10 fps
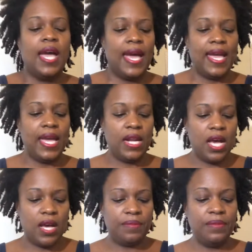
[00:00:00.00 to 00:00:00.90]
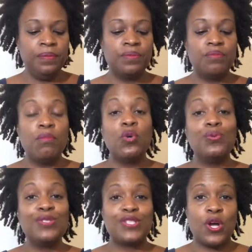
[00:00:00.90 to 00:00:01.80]
And
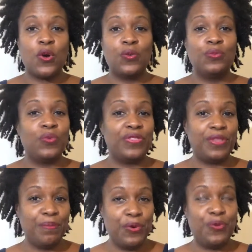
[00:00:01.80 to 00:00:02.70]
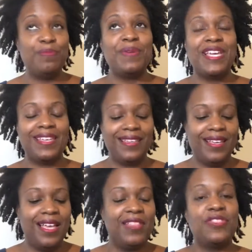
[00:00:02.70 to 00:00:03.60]
moonstone, with the moon being
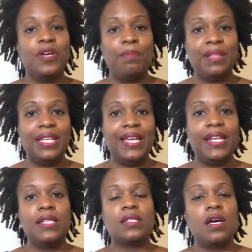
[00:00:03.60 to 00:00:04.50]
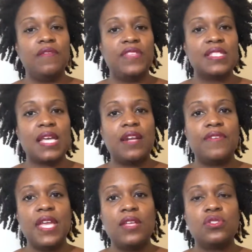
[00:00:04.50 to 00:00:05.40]
the planet of the sign of
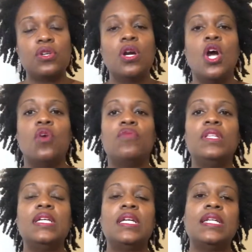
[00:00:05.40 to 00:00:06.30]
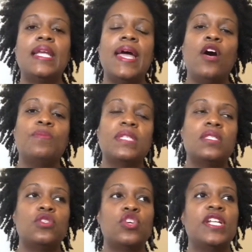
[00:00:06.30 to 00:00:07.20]
Cancer, really helps us
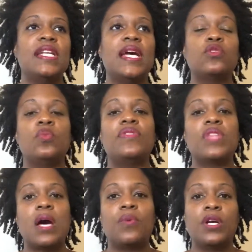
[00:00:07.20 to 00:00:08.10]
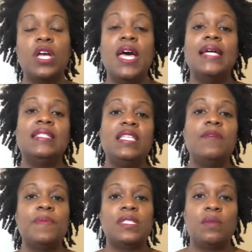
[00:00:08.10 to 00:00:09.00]
to connect with our
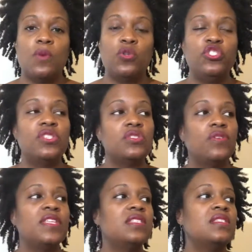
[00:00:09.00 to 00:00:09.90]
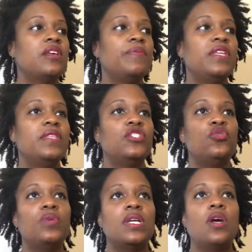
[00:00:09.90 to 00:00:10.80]
deepest emotions. So this is something that
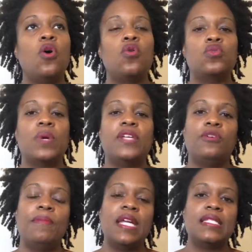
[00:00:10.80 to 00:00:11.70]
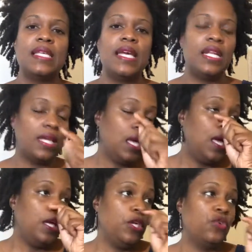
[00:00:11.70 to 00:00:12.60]
you can hold while you're meditating.
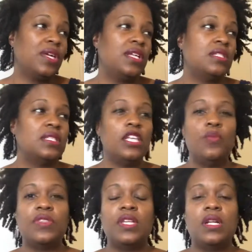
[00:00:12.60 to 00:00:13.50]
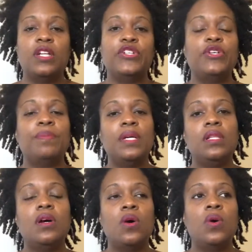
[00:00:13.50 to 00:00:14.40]
You can sleep with it under your
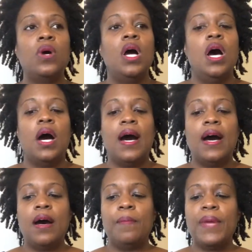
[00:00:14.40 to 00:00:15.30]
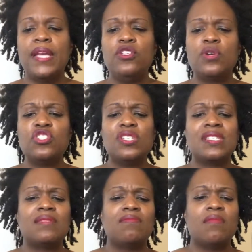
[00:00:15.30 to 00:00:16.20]
pillow. And you
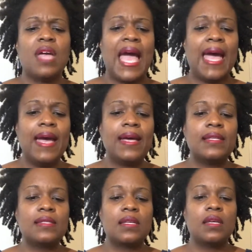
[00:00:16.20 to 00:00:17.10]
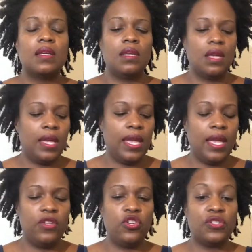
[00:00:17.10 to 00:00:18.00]
just ask
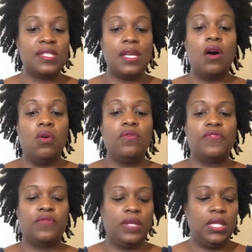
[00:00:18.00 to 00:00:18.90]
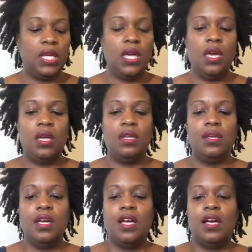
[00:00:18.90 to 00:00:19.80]
yourself, really,
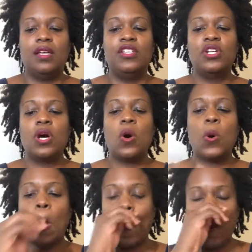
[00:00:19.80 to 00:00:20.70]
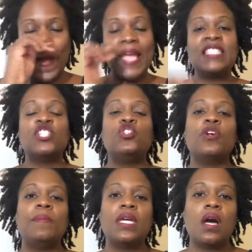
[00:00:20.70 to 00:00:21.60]
you know, ways that you
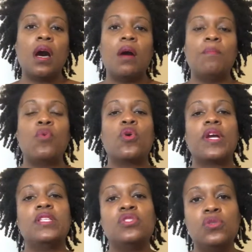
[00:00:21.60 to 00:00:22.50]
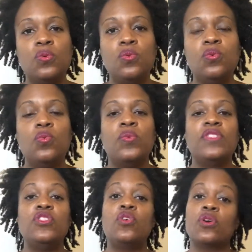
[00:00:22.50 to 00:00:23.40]
can become more in tune
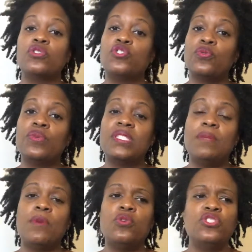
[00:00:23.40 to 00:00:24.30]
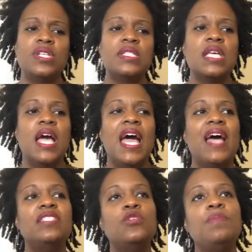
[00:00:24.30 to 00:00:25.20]
with your truest emotions
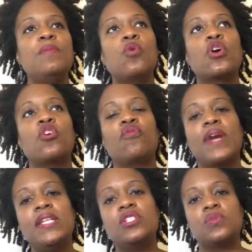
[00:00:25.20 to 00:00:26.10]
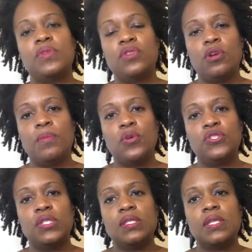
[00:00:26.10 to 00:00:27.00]
and to be more courageous with your
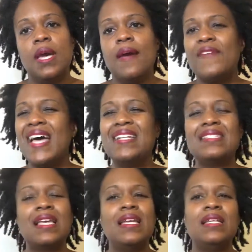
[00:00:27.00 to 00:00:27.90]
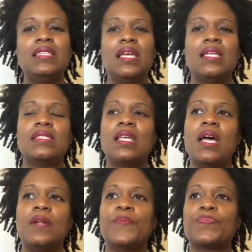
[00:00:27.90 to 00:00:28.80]
emotions. If I had to say anything, is
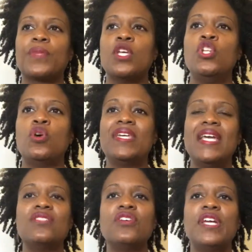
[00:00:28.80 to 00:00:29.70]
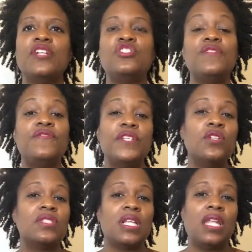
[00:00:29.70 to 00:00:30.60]
that, you know, Cancer energy
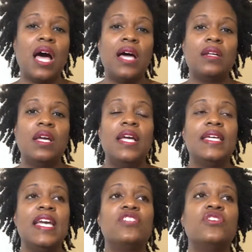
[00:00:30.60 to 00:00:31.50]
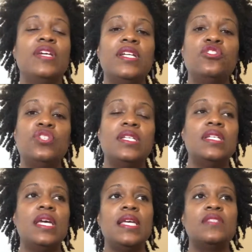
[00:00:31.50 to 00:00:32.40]
feels a lot. Cancer energy
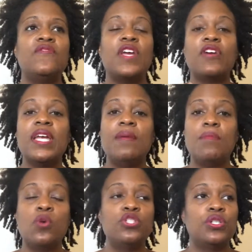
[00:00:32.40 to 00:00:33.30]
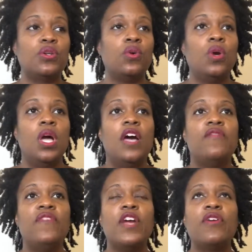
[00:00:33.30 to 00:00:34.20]
is very emotional,
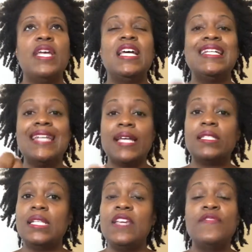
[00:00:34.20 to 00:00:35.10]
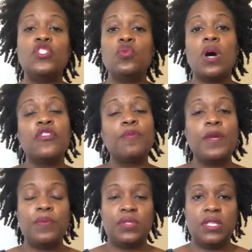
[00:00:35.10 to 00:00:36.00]
very connected even to other
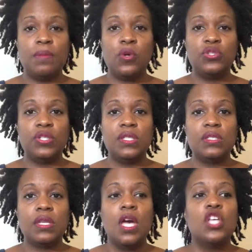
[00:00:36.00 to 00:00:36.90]
people's emotions.